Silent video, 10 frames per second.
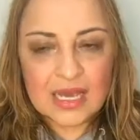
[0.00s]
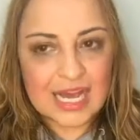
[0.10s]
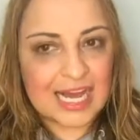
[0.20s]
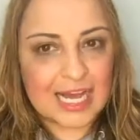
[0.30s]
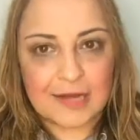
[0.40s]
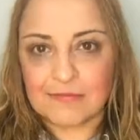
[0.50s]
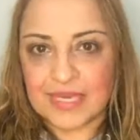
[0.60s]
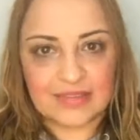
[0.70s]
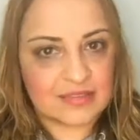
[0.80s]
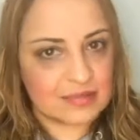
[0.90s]

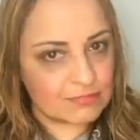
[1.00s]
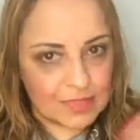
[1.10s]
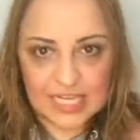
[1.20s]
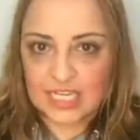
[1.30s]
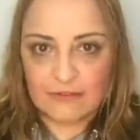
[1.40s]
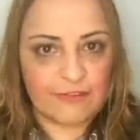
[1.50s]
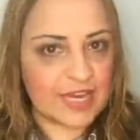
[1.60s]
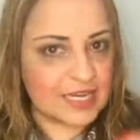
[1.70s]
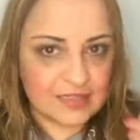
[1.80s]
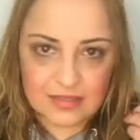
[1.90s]
It's in your
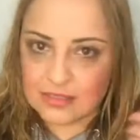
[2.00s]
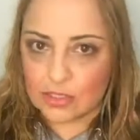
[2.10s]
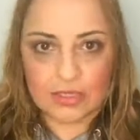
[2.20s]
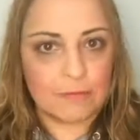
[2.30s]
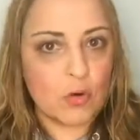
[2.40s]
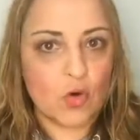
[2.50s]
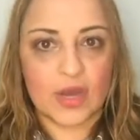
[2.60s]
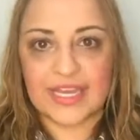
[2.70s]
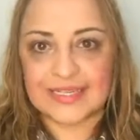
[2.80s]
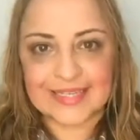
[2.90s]
face, to the
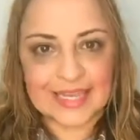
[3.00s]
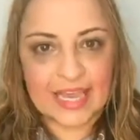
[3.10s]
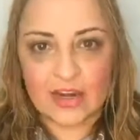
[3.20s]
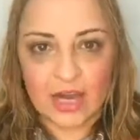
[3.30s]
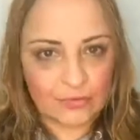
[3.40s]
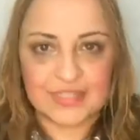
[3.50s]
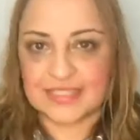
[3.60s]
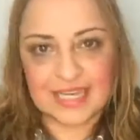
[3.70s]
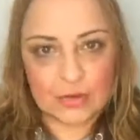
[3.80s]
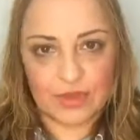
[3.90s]
point, and I
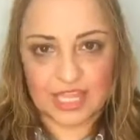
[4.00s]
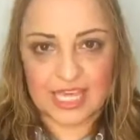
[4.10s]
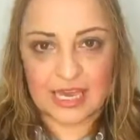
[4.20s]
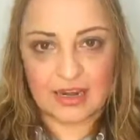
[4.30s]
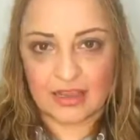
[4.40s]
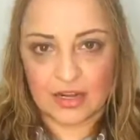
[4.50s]
resonate with that.